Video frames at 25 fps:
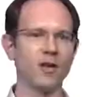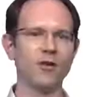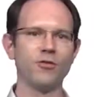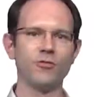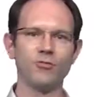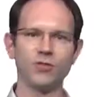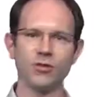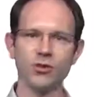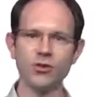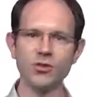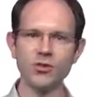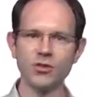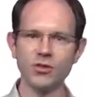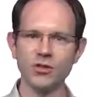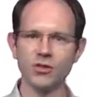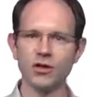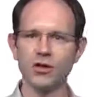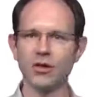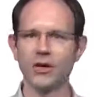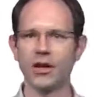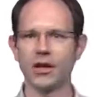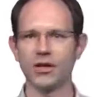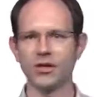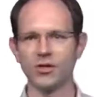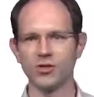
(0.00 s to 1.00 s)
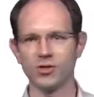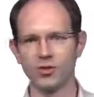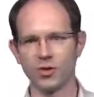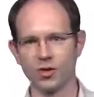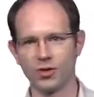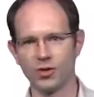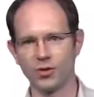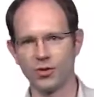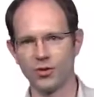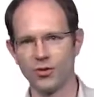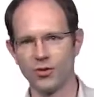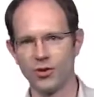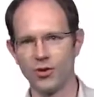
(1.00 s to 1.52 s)
First, let us
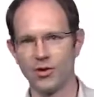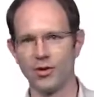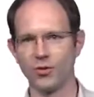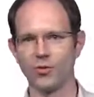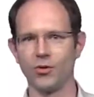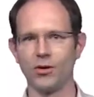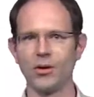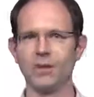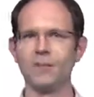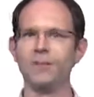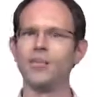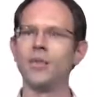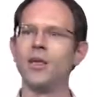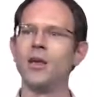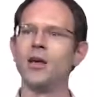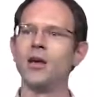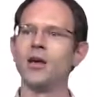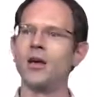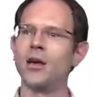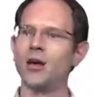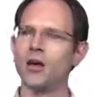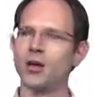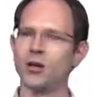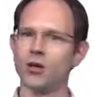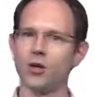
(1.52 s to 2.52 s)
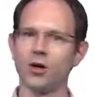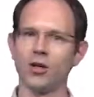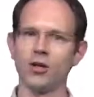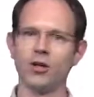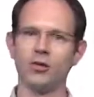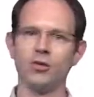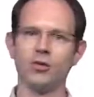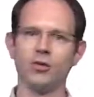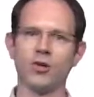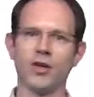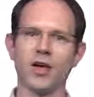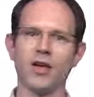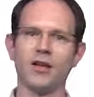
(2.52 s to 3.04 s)
turn to theory in order
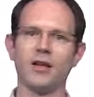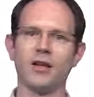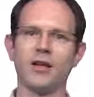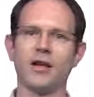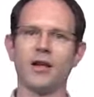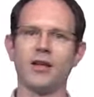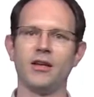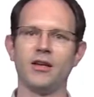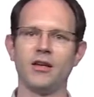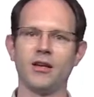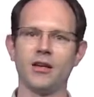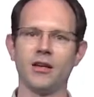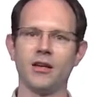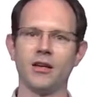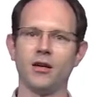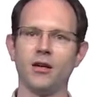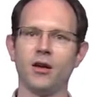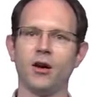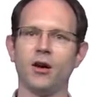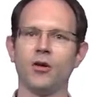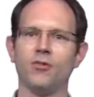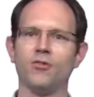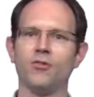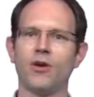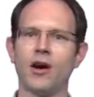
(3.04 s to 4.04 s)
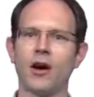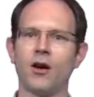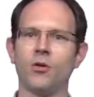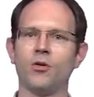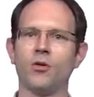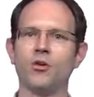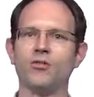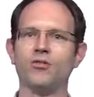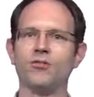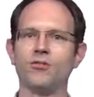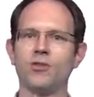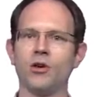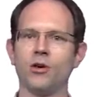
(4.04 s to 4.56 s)
to get an idea of how
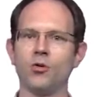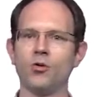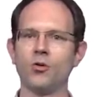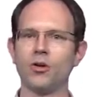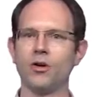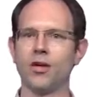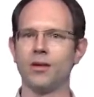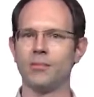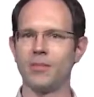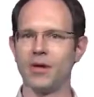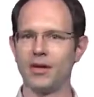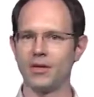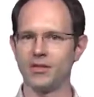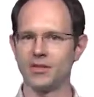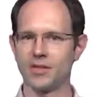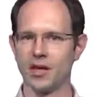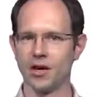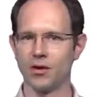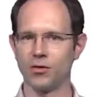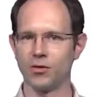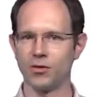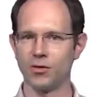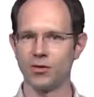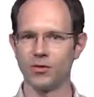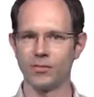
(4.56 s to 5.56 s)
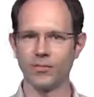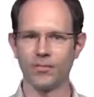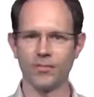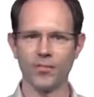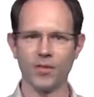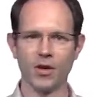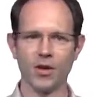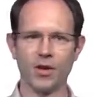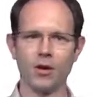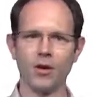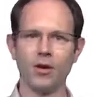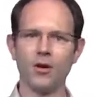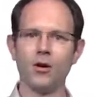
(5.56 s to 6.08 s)
a flow can make sound.
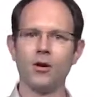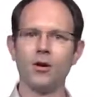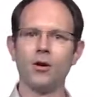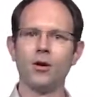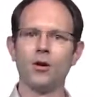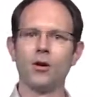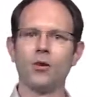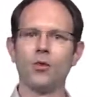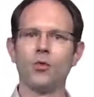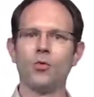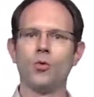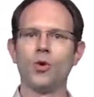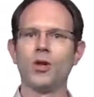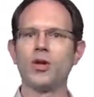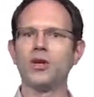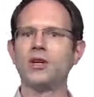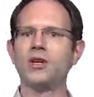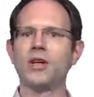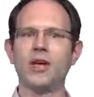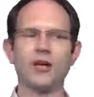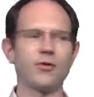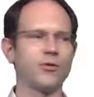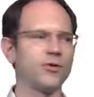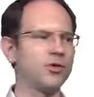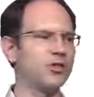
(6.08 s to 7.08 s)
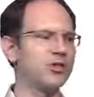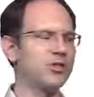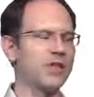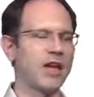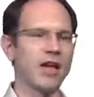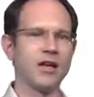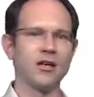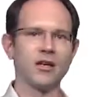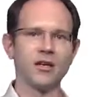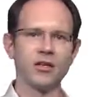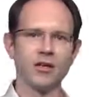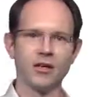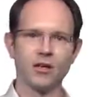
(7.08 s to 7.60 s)
We can take the
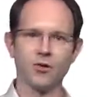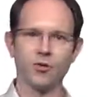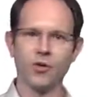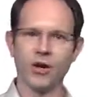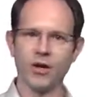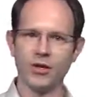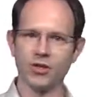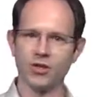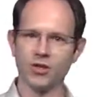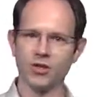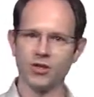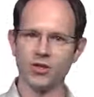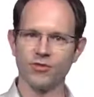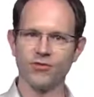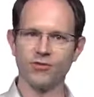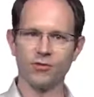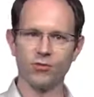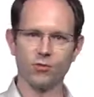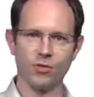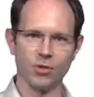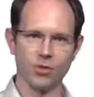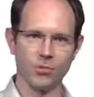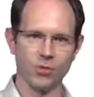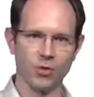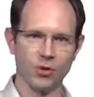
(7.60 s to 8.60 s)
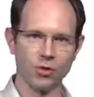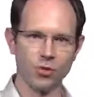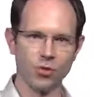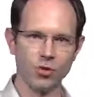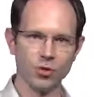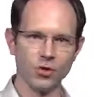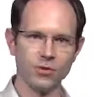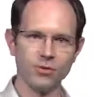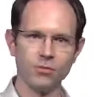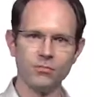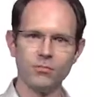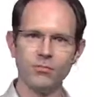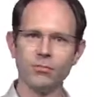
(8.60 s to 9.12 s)
standard equations of fluid
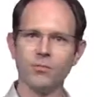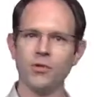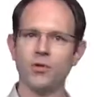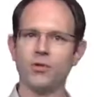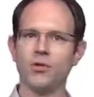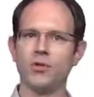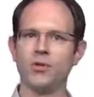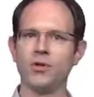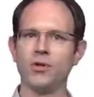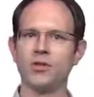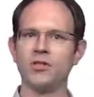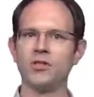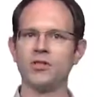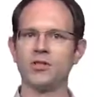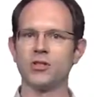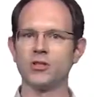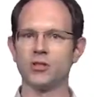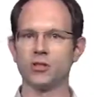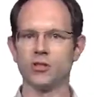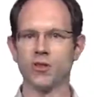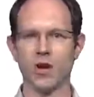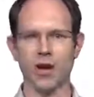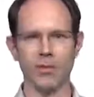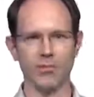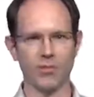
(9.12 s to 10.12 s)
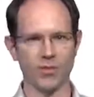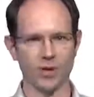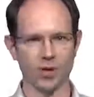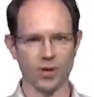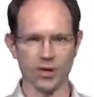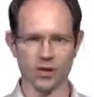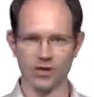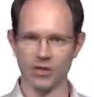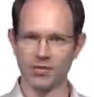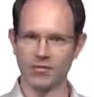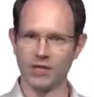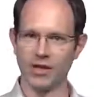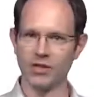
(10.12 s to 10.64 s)
motion. These describe the
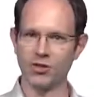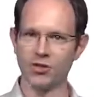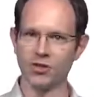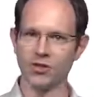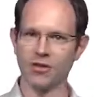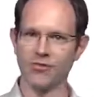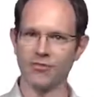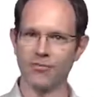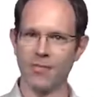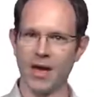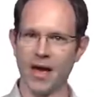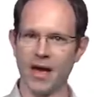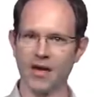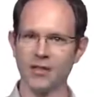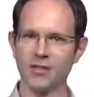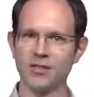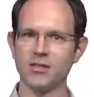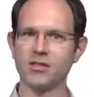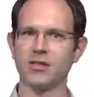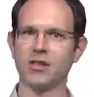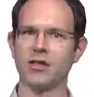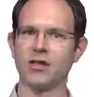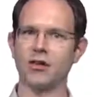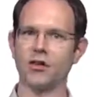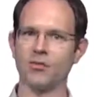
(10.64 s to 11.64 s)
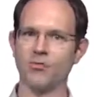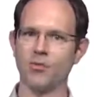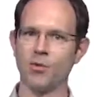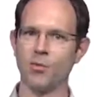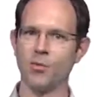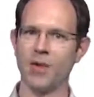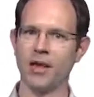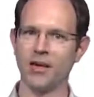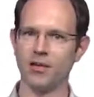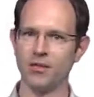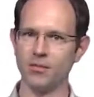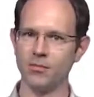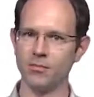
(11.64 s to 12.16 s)
conservation of mass and of
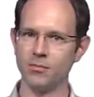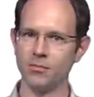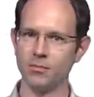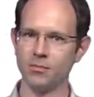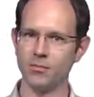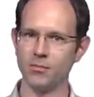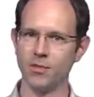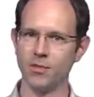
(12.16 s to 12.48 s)
momentum.